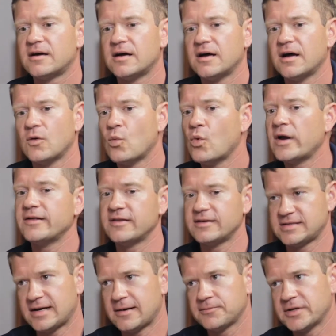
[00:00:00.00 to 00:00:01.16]
One of the
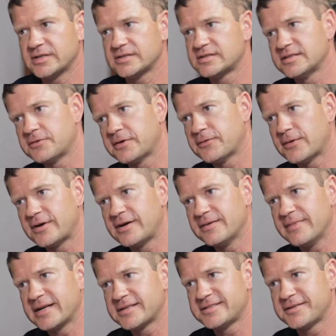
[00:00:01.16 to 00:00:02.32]
topics that we wanted to
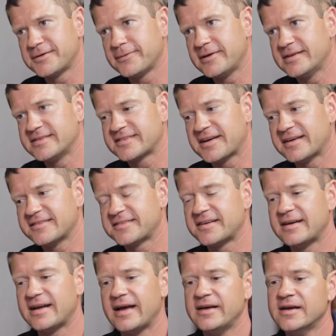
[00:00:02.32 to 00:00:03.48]
make sure we discuss
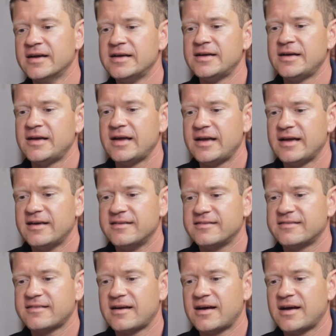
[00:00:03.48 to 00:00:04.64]
today
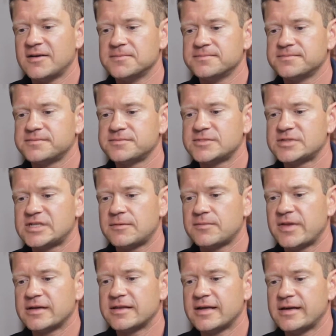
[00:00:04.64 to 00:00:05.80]
is
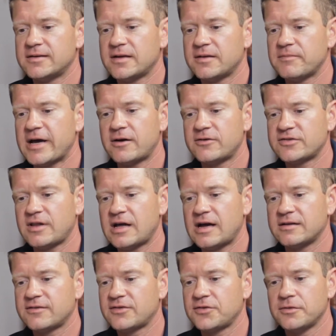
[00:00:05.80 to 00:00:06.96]
something that matters a
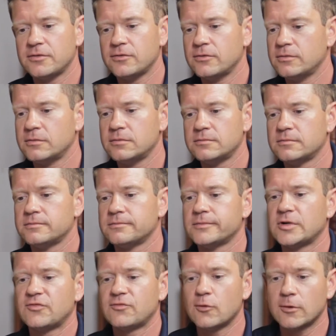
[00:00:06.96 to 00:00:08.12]
lot to
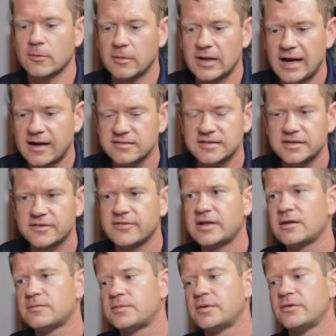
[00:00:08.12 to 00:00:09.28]
affordable housing
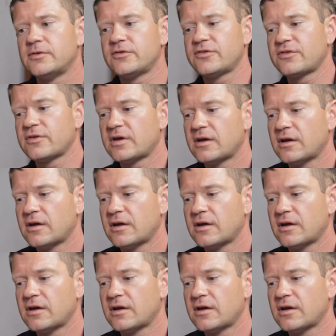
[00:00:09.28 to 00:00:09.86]
developers,